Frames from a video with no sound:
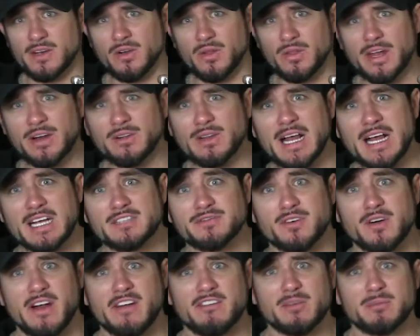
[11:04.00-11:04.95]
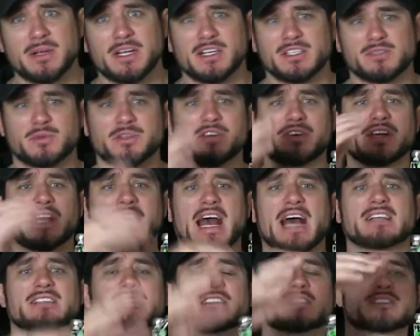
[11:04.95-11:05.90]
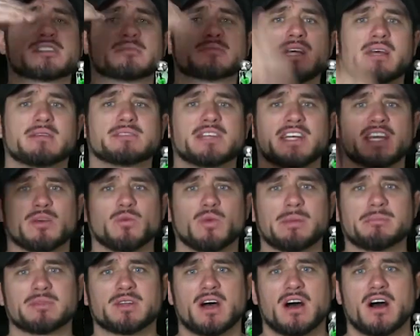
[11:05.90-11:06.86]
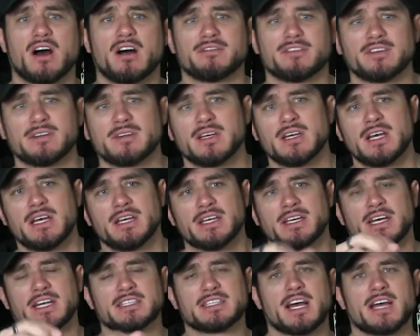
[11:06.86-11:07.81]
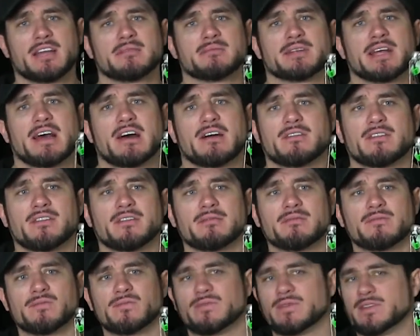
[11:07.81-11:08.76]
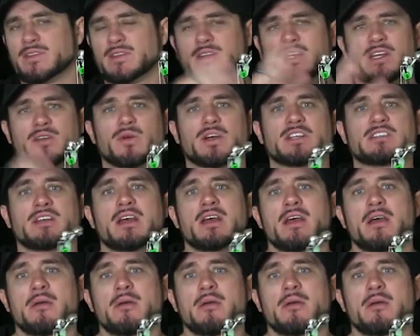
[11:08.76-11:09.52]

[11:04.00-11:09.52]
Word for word: know, they don't last forever because when you're casting, sometimes they get whipped off and you gotta tighten them down and anyways.